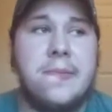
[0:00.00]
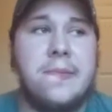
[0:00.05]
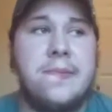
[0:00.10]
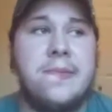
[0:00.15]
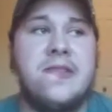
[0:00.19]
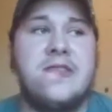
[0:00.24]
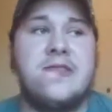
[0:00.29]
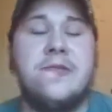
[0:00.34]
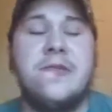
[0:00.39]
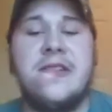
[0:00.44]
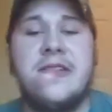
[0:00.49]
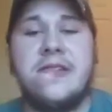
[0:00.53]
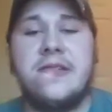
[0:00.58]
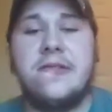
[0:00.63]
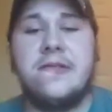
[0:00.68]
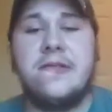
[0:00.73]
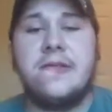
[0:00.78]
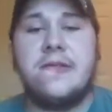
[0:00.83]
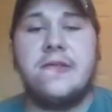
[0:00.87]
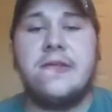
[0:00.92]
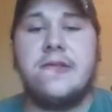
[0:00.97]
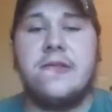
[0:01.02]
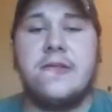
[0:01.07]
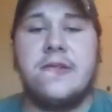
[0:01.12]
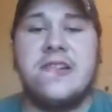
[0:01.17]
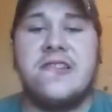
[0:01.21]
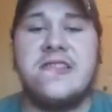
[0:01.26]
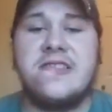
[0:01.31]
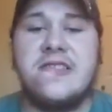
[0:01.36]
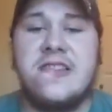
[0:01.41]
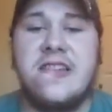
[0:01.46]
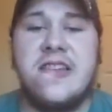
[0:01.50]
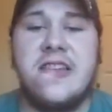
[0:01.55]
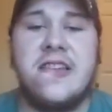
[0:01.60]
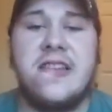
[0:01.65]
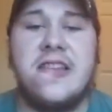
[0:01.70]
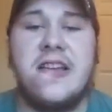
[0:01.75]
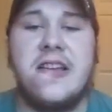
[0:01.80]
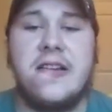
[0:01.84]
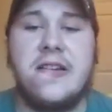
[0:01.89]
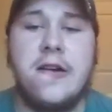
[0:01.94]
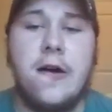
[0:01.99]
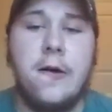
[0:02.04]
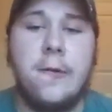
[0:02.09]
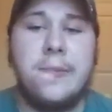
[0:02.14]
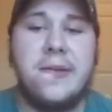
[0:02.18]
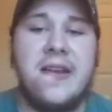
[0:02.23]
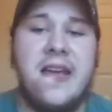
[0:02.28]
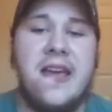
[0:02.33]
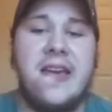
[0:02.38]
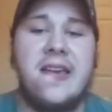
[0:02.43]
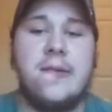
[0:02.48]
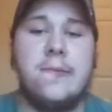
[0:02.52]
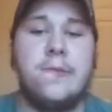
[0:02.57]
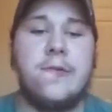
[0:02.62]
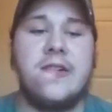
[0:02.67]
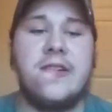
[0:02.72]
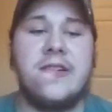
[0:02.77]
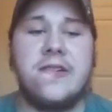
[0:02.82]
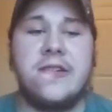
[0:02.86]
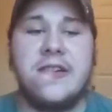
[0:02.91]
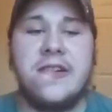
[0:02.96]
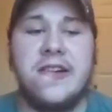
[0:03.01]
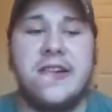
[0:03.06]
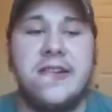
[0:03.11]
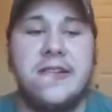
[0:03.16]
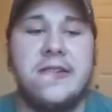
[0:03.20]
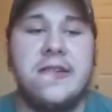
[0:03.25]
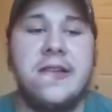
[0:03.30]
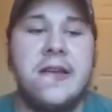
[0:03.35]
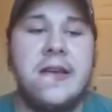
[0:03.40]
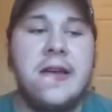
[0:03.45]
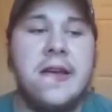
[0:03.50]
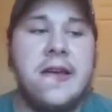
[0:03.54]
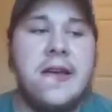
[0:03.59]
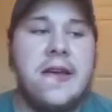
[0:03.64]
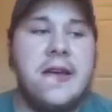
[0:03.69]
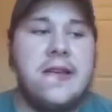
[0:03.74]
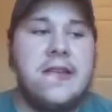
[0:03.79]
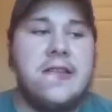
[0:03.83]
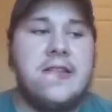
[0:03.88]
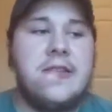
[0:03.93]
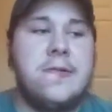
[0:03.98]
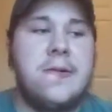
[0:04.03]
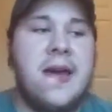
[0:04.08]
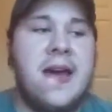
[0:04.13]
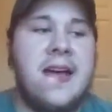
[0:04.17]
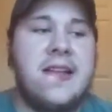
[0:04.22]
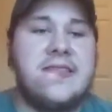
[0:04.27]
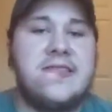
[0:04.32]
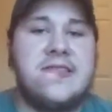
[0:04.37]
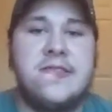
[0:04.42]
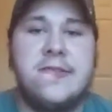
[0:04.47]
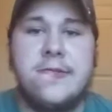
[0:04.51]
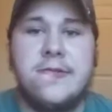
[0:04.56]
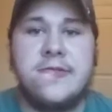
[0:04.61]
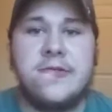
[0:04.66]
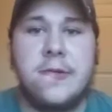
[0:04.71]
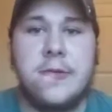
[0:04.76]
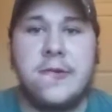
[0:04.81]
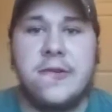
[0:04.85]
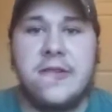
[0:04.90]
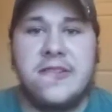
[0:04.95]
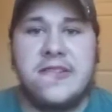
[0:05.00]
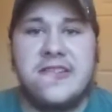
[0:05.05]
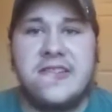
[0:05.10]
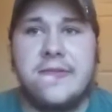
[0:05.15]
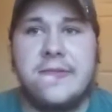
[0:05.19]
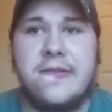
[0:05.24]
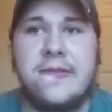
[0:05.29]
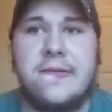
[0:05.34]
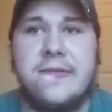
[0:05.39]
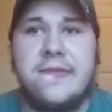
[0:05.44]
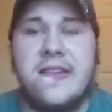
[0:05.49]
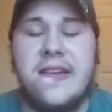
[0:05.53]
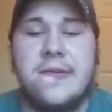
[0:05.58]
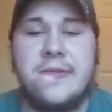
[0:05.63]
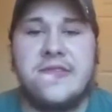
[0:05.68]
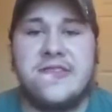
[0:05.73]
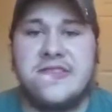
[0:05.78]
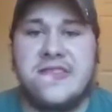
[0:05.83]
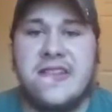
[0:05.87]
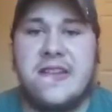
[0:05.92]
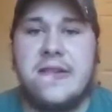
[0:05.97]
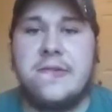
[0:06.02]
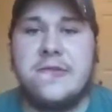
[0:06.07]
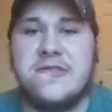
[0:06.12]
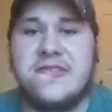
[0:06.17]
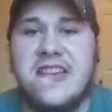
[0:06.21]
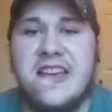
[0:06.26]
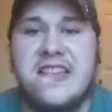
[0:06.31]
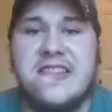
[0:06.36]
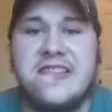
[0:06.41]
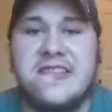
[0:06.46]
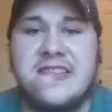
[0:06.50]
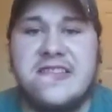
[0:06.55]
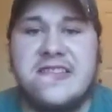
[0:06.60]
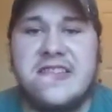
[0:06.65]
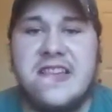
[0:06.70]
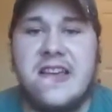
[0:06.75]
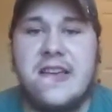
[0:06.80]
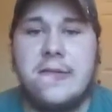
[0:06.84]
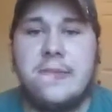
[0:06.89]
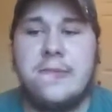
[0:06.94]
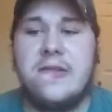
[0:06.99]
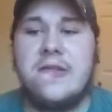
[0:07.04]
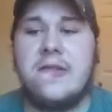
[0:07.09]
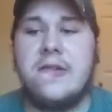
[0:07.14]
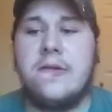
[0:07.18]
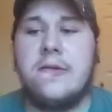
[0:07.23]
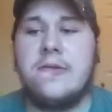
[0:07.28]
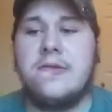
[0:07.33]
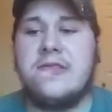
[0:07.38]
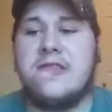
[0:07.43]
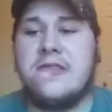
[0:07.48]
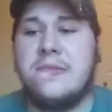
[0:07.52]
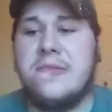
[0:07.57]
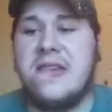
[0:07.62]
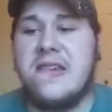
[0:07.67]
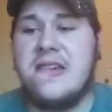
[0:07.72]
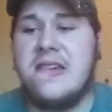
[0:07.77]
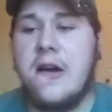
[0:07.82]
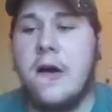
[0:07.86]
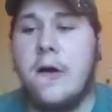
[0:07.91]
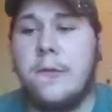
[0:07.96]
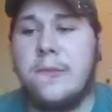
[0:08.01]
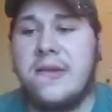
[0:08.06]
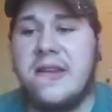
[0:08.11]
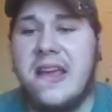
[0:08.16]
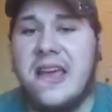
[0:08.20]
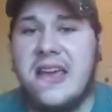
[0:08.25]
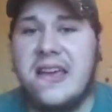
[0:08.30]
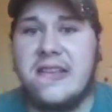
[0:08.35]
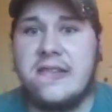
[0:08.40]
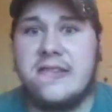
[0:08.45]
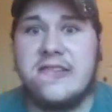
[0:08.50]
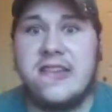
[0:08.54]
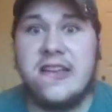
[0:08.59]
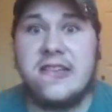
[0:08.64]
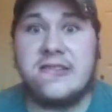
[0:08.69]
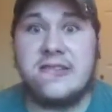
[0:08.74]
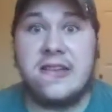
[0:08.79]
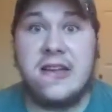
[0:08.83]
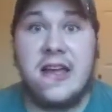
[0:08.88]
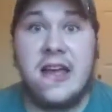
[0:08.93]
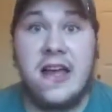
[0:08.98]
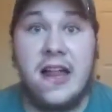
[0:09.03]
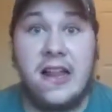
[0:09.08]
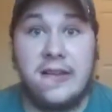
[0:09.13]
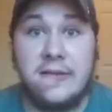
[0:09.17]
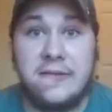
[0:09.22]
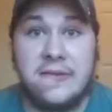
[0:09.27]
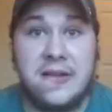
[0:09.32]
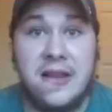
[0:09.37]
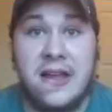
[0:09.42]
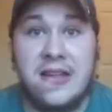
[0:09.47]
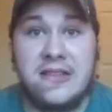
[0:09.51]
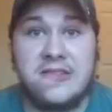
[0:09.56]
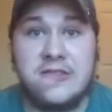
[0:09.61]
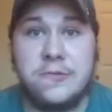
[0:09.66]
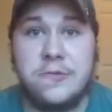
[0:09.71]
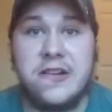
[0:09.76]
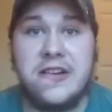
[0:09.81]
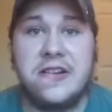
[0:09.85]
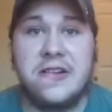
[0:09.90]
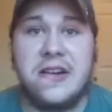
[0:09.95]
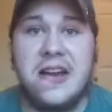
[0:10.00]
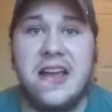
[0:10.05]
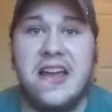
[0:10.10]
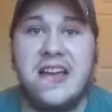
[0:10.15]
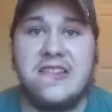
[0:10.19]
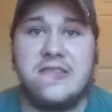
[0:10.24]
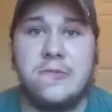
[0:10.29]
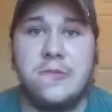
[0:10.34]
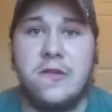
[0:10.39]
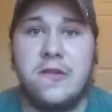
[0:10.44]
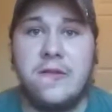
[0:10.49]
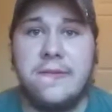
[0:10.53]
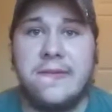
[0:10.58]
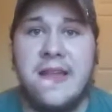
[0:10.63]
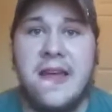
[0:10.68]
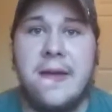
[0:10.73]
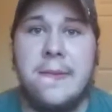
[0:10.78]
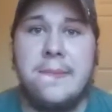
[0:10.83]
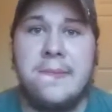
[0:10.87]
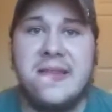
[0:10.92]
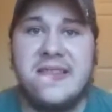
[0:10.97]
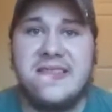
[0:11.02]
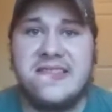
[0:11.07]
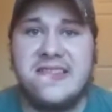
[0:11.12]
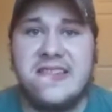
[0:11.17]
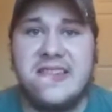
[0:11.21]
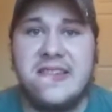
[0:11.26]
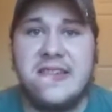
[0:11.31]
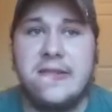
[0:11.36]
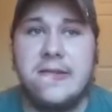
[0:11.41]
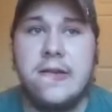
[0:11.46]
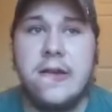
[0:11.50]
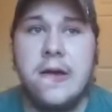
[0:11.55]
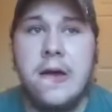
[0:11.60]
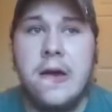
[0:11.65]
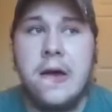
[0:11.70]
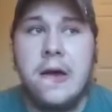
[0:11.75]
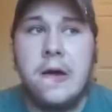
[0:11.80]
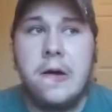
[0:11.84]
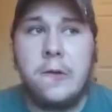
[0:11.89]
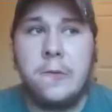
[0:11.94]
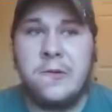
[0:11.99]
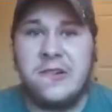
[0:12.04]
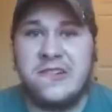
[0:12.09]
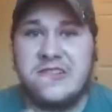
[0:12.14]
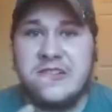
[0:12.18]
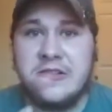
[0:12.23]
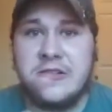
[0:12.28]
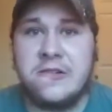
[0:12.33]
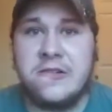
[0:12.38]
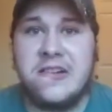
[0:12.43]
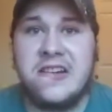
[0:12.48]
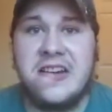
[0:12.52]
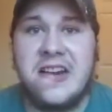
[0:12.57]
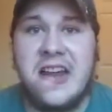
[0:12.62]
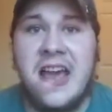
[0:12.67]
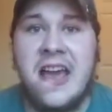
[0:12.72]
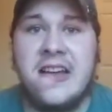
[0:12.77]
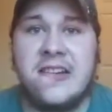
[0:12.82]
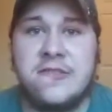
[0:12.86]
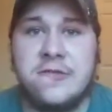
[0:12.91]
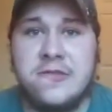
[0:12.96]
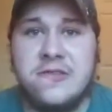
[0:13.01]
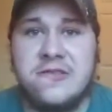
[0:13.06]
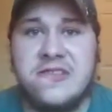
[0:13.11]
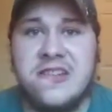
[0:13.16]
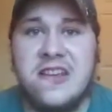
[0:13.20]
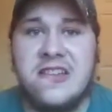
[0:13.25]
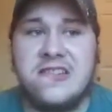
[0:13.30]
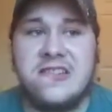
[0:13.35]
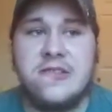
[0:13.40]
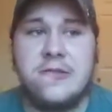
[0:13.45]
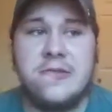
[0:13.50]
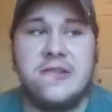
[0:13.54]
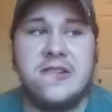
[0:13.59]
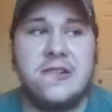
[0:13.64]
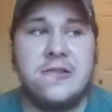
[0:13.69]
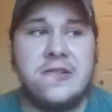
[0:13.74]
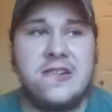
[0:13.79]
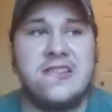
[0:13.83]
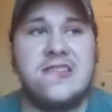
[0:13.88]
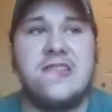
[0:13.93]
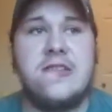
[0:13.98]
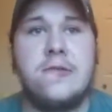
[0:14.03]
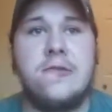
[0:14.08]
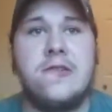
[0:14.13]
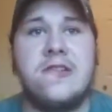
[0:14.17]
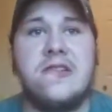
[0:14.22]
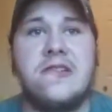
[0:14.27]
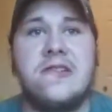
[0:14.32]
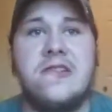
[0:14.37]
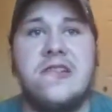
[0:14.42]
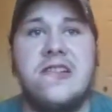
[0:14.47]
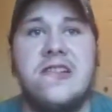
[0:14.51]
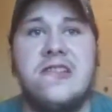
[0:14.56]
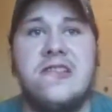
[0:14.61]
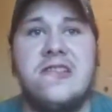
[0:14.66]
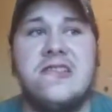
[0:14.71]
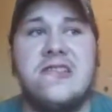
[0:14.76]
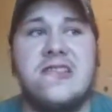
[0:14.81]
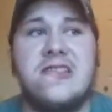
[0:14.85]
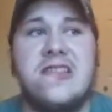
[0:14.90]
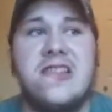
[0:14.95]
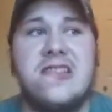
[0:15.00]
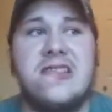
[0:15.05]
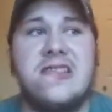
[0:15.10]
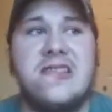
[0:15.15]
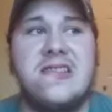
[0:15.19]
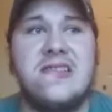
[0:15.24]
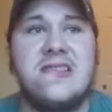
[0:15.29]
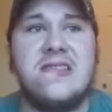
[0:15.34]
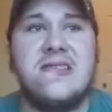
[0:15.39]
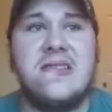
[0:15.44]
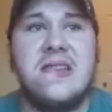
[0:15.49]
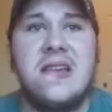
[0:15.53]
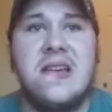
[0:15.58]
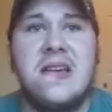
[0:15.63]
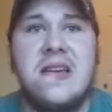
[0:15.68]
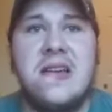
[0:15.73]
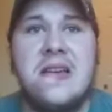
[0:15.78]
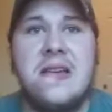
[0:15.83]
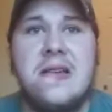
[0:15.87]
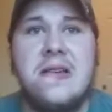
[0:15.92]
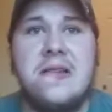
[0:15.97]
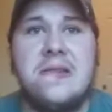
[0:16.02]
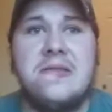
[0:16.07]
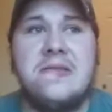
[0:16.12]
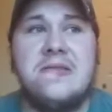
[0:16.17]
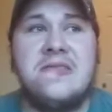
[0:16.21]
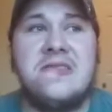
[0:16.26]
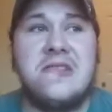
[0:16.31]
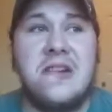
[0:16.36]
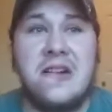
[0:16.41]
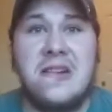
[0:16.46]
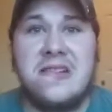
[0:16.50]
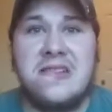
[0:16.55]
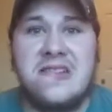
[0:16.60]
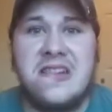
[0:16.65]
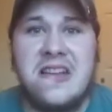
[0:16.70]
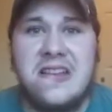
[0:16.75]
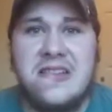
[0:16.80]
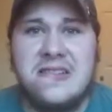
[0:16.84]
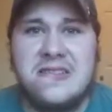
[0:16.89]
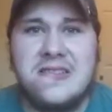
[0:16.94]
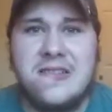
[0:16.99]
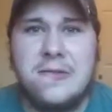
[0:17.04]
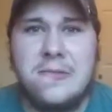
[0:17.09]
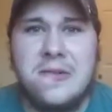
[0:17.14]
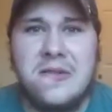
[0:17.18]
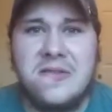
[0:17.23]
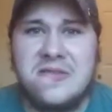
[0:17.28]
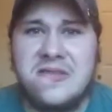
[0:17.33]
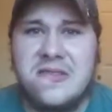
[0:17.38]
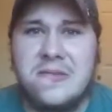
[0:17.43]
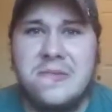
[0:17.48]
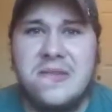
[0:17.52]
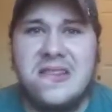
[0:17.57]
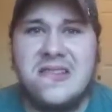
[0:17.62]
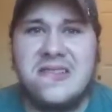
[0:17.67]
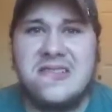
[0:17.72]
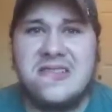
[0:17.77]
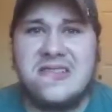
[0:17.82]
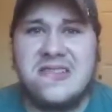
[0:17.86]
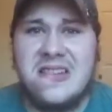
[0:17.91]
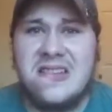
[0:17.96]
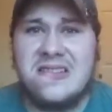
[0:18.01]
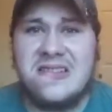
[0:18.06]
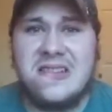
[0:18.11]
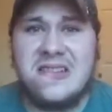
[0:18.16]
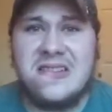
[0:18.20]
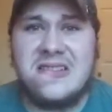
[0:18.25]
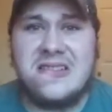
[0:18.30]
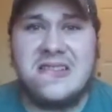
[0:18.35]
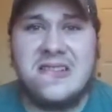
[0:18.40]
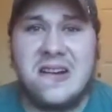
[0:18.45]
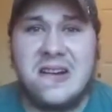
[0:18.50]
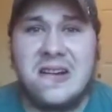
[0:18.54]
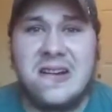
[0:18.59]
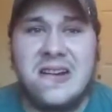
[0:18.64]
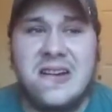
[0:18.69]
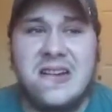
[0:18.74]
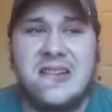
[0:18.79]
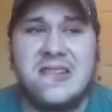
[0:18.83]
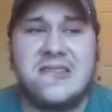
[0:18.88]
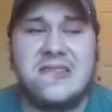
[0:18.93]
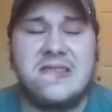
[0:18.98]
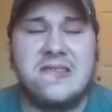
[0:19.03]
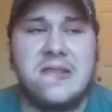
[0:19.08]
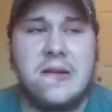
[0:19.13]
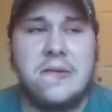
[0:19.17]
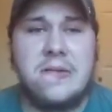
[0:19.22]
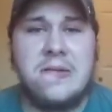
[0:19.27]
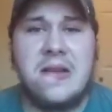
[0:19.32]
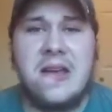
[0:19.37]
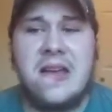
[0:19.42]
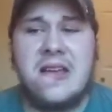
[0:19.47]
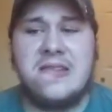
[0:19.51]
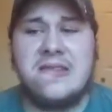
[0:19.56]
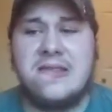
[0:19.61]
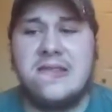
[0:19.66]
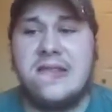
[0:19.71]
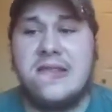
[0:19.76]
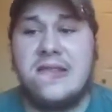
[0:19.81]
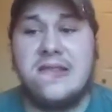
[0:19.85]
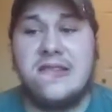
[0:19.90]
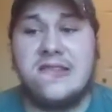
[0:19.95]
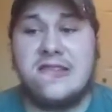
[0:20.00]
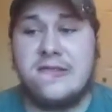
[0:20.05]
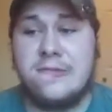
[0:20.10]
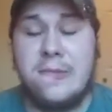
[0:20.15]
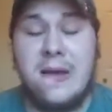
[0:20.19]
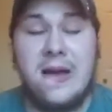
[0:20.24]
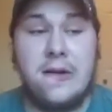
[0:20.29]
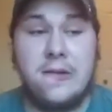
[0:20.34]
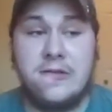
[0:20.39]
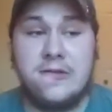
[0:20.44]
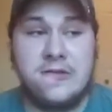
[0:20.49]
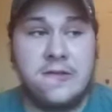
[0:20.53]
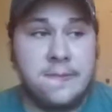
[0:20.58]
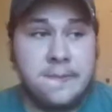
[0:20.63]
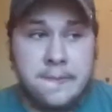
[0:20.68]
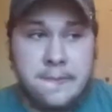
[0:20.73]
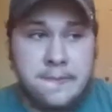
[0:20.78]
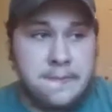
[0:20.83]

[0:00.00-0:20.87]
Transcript: Between Grizzly and then Copenhagen Wintergreen, you got two totally different flavors. They don't taste the same. To me, Copenhagen tastes a hell of a lot sweeter. It has more of that minty wintergreen actual taste to it. Grizzly Wintergreen, you just get this dirt taste almost to me. It just tastes like dirt, and it's so nasty. And the smells.